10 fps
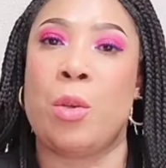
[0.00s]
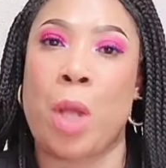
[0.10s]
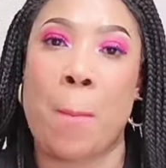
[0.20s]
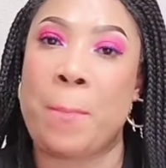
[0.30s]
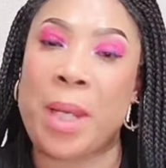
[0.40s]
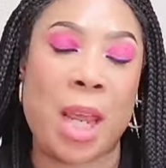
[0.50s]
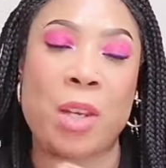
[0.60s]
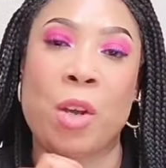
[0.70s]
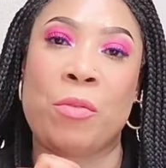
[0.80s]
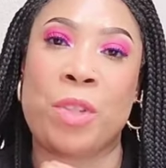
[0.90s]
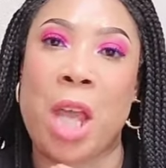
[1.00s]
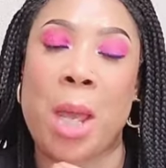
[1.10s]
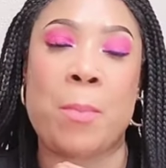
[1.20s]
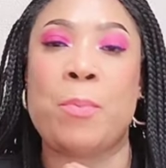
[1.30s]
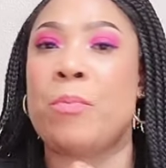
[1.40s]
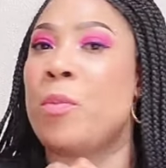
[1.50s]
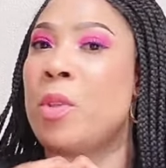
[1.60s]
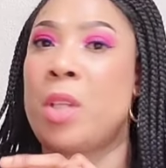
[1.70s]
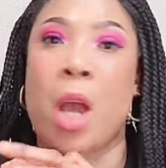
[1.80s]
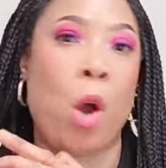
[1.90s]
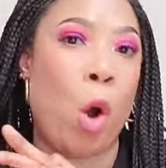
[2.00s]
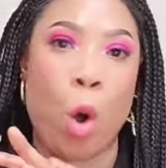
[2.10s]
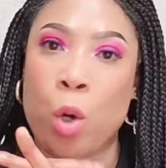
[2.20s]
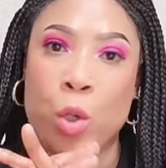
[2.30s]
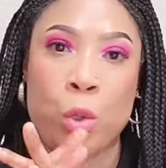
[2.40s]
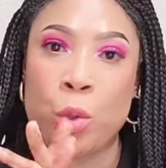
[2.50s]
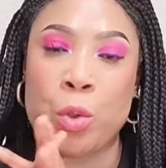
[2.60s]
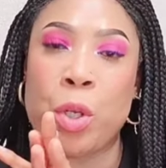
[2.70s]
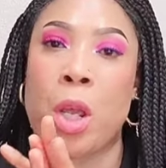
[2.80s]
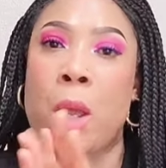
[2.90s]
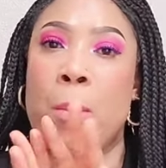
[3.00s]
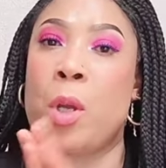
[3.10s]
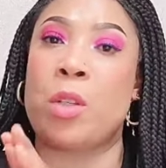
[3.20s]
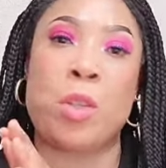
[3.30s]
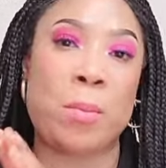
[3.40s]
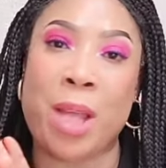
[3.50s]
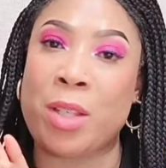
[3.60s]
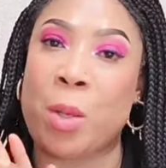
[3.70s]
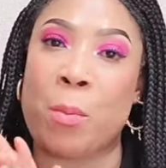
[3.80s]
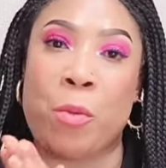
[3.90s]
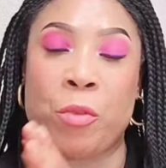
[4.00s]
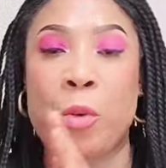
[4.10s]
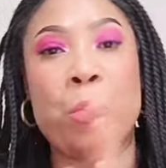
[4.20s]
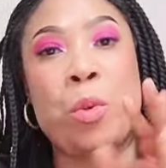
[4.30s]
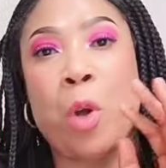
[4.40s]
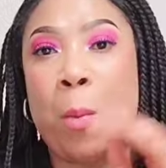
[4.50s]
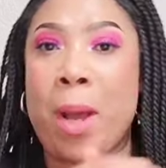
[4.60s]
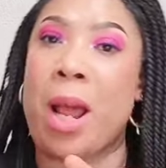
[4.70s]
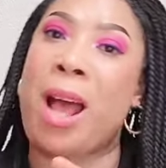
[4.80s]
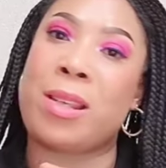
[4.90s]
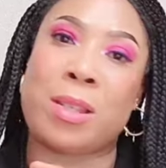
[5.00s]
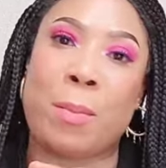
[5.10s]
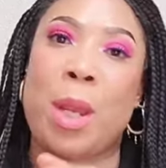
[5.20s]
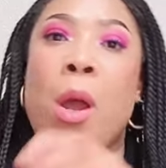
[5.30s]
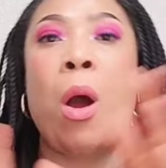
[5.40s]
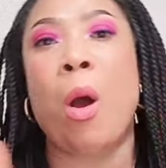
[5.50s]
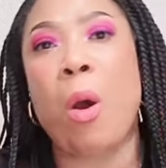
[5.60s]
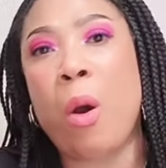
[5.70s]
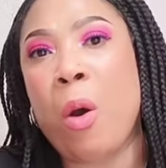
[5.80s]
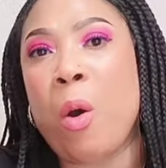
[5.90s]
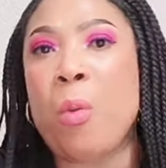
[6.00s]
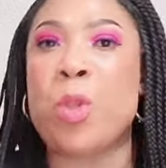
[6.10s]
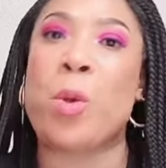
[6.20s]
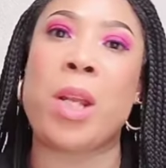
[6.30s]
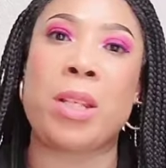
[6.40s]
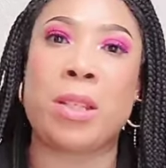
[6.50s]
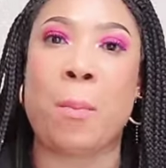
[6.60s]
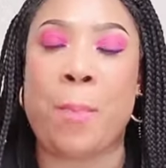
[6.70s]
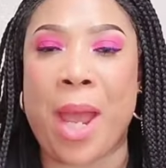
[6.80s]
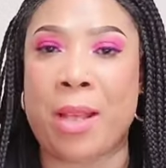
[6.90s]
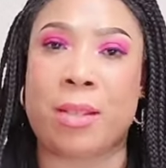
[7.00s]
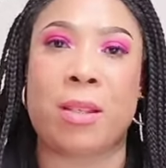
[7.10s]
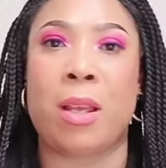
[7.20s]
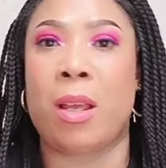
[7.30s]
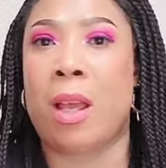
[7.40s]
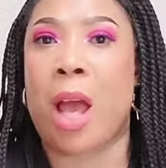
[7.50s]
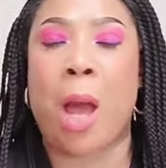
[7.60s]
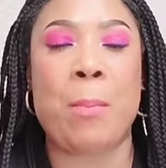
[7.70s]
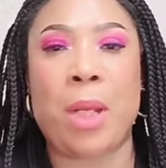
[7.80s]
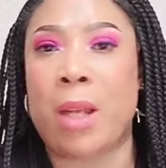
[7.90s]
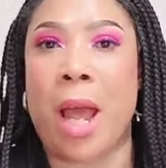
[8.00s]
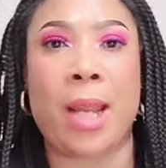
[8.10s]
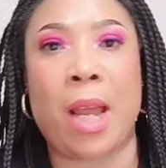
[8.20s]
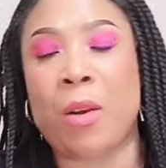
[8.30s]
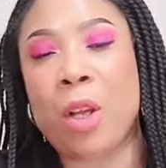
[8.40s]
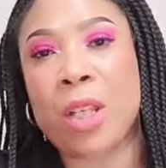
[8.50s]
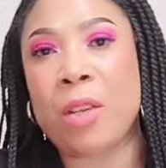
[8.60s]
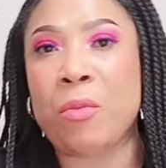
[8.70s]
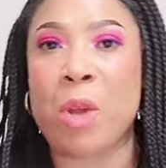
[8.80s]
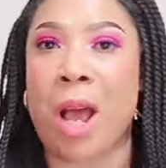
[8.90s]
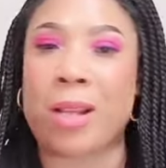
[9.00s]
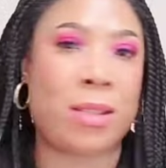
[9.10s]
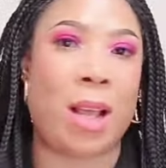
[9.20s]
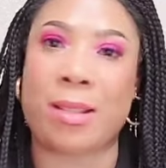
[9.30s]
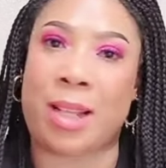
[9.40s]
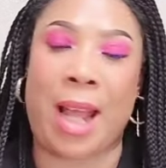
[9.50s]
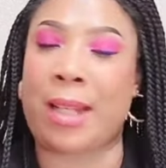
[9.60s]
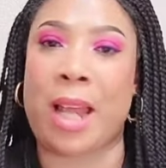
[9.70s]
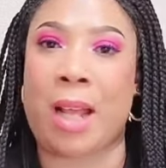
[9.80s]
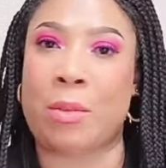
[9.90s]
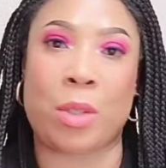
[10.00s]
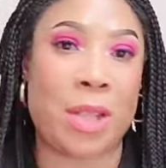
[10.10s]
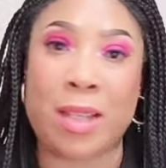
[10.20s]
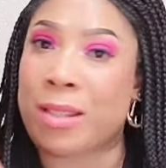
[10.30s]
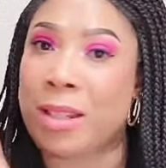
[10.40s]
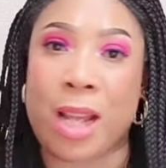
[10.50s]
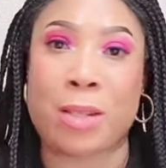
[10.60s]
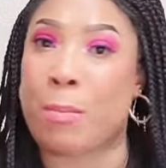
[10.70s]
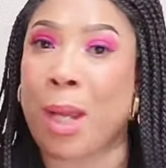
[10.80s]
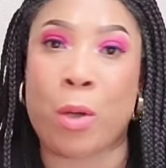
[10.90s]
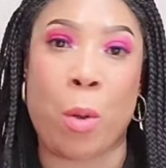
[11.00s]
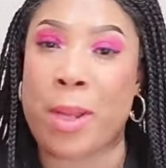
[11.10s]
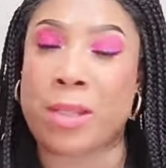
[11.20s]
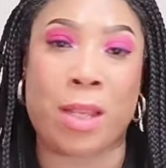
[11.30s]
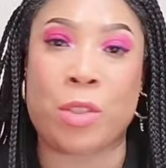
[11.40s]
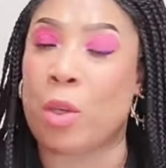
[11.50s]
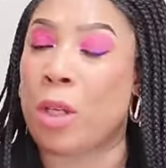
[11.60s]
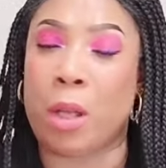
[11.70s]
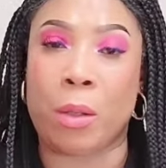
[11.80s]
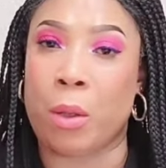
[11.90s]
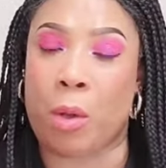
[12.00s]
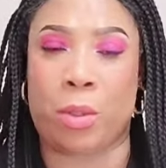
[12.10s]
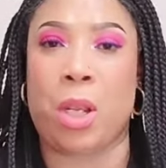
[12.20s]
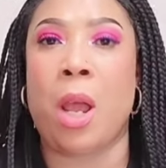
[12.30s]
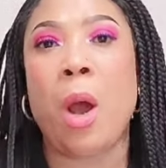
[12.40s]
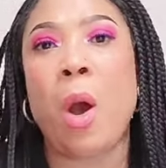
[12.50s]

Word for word: You can pick any of them. They are all good because sometimes some of you will come and ask me, oh, which one is the best? I mean, I cannot give you answers like that because I see that in my comment section a lot.